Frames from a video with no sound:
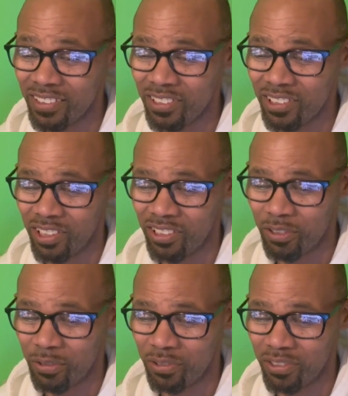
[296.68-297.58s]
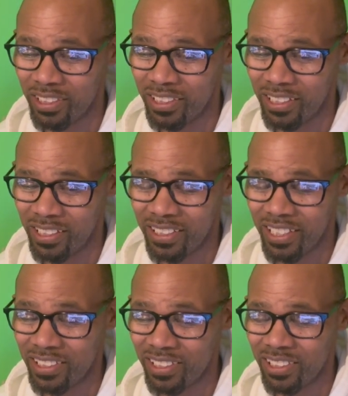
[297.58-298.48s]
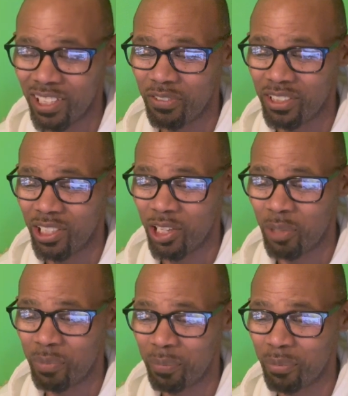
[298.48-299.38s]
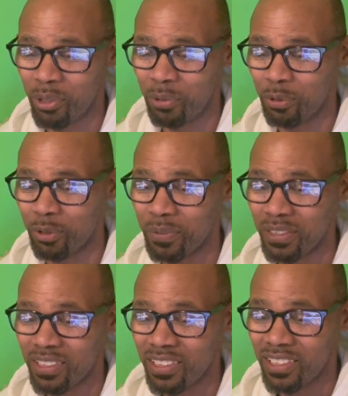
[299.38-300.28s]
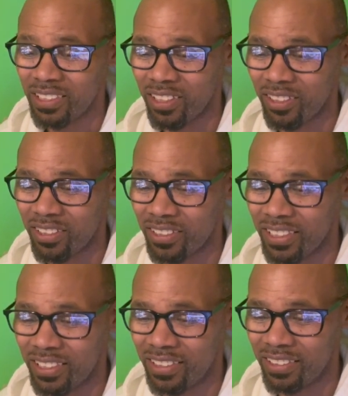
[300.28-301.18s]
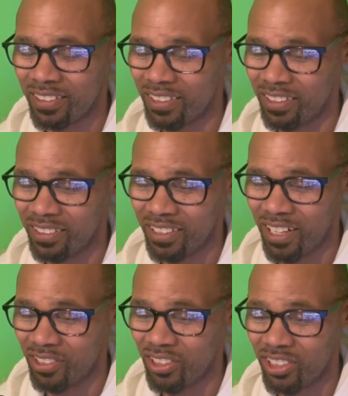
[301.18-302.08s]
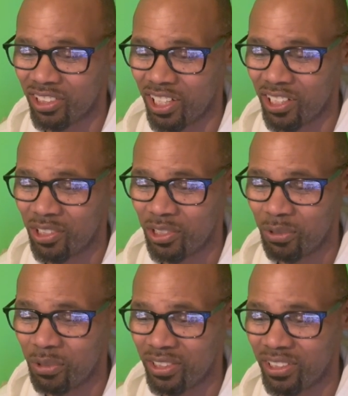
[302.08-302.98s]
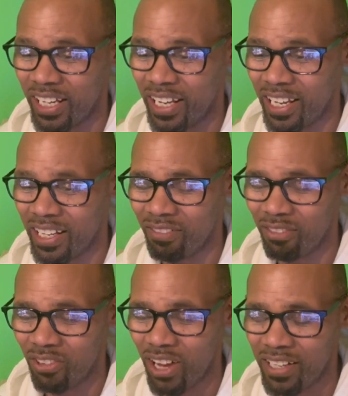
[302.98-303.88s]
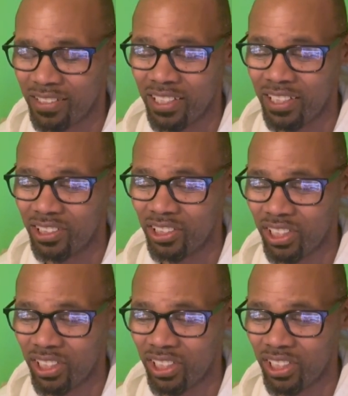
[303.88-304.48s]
you know, the engine's obviously going to be pretty warm. So it's you just gotta do what you can. And riders, you